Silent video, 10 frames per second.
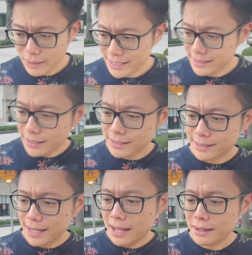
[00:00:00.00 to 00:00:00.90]
my status is
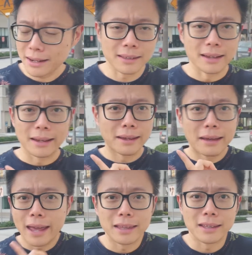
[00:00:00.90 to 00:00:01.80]
ending like
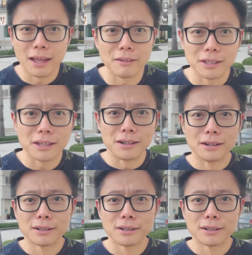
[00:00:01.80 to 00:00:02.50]
at the end of the year.